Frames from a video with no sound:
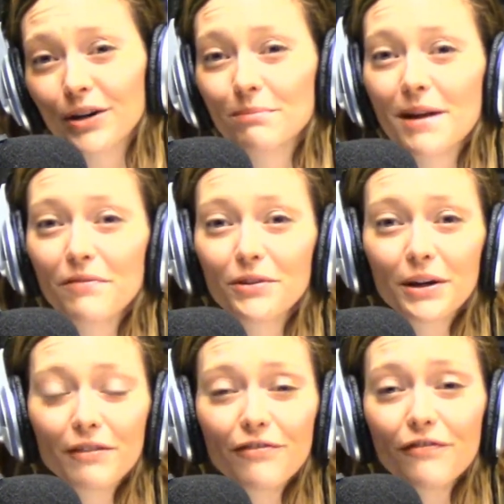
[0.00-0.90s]
I'm never
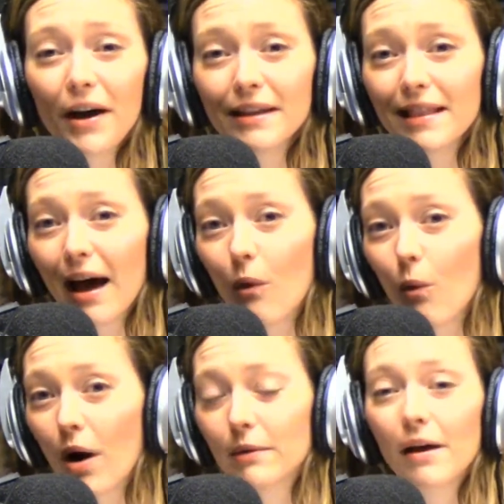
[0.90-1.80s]
going to find that
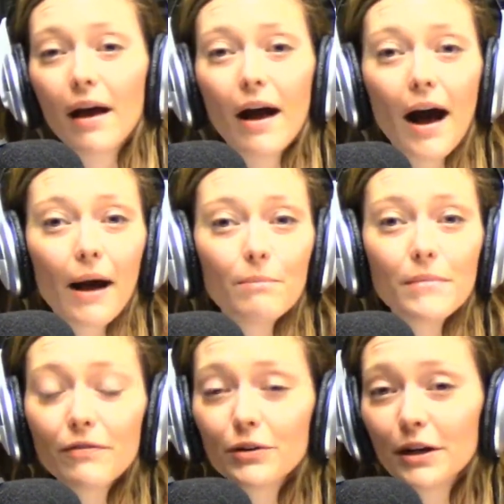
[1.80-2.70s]
one. I'm
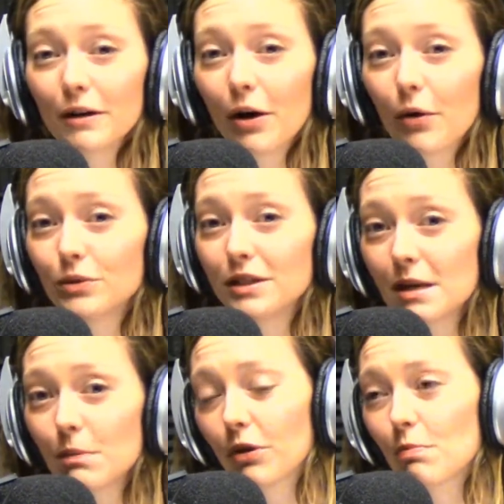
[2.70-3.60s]
never going to go
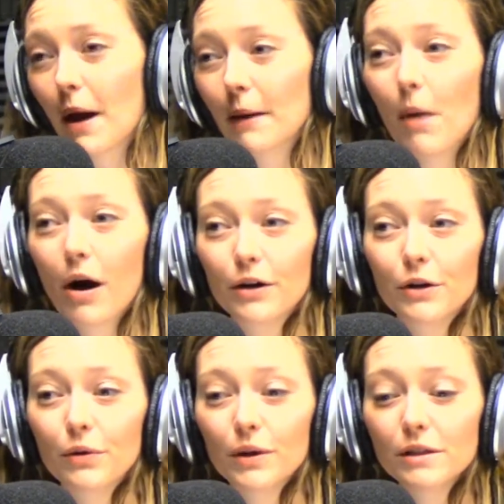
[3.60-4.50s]
deep my
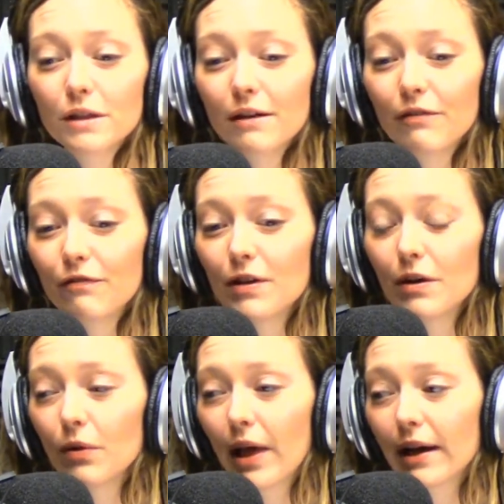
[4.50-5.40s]
partner. It's going to
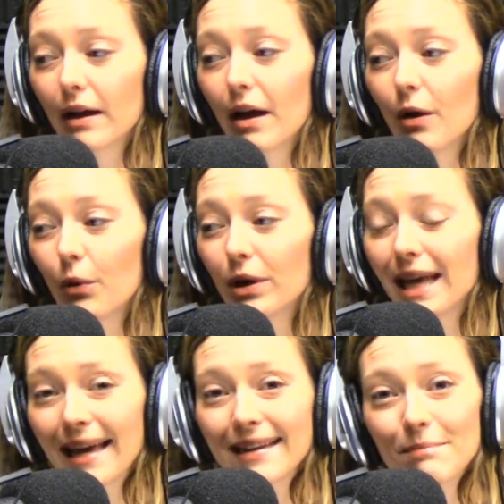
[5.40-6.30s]
feel like we
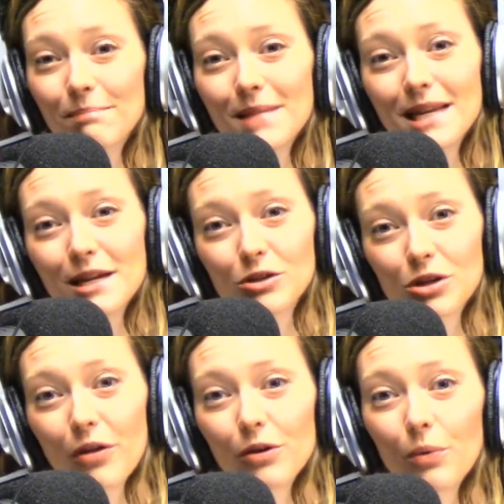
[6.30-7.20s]
can't meet
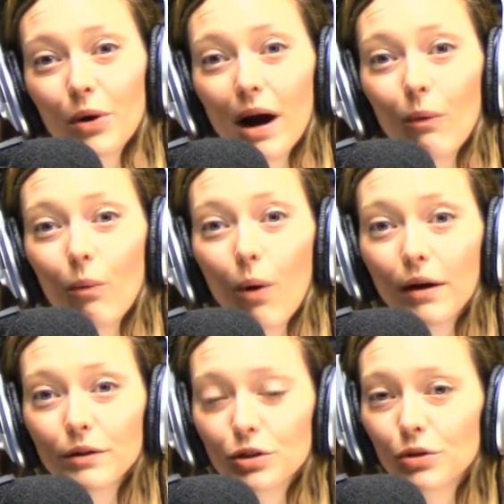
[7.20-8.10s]
each other where I
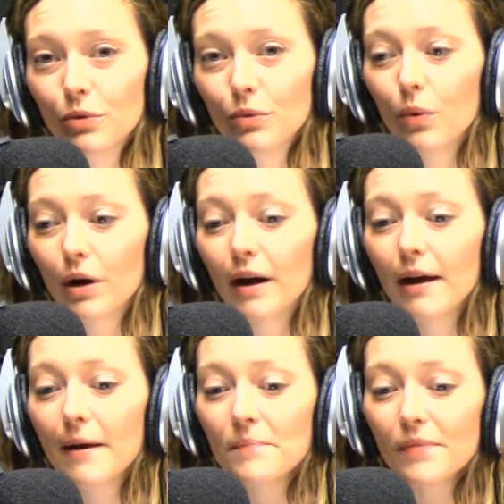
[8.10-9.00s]
want to, or,
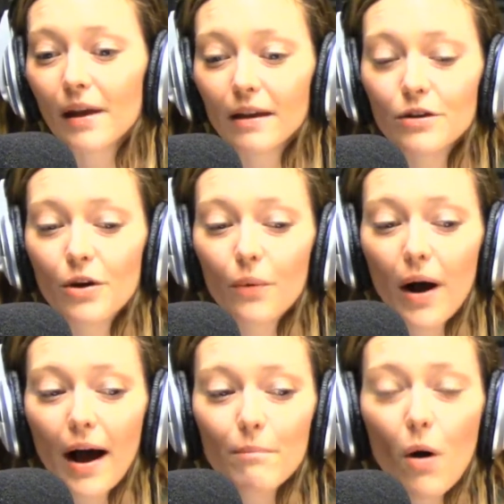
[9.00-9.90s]

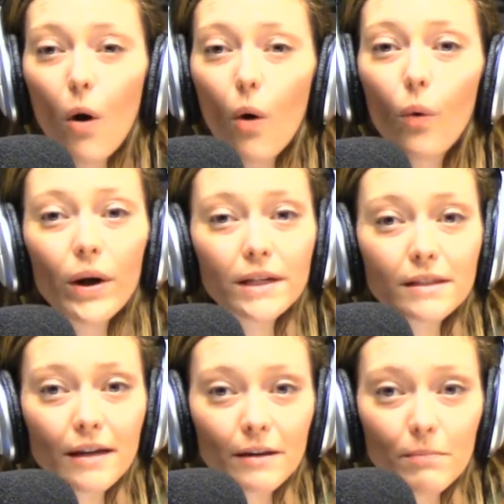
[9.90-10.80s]
I'm always
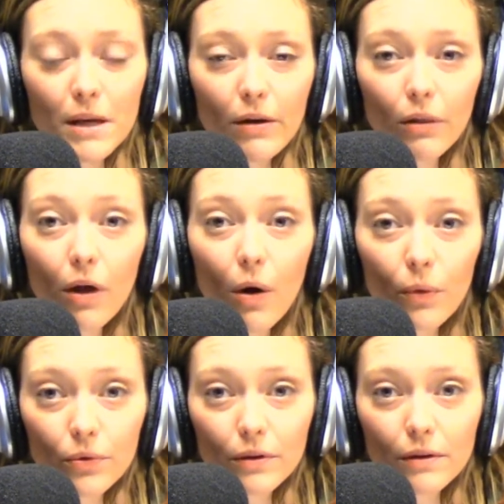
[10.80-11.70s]
going to be
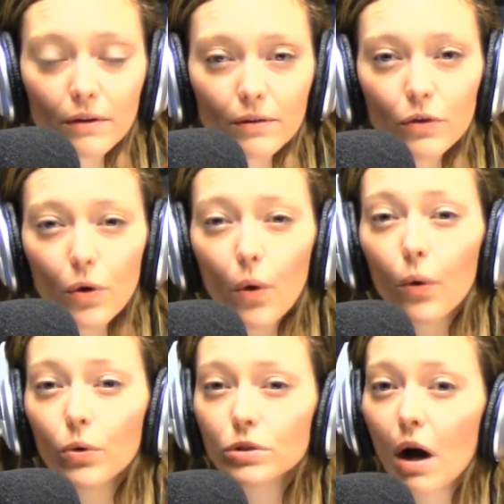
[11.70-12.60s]
alone.
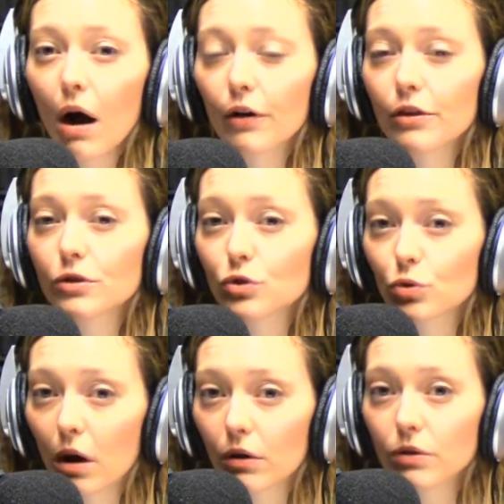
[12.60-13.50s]
Those are the
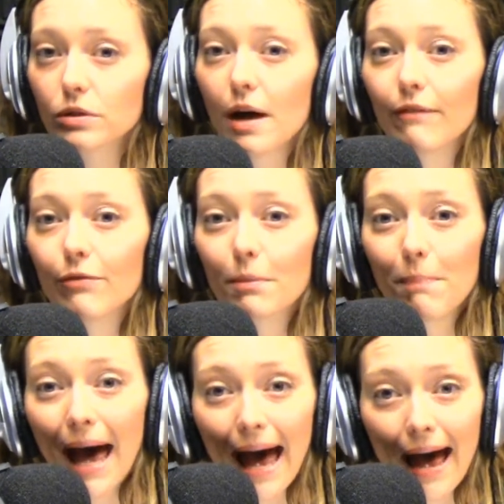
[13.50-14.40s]
struggles of the
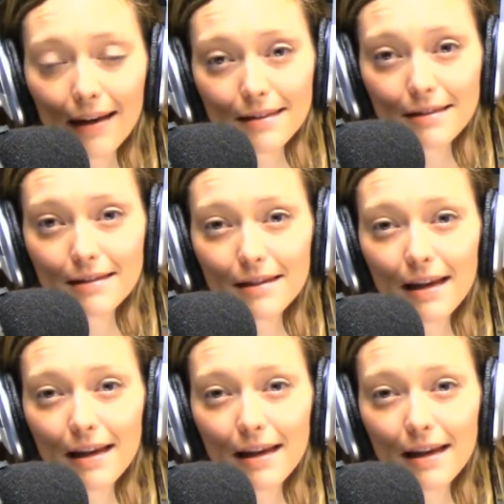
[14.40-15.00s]
past.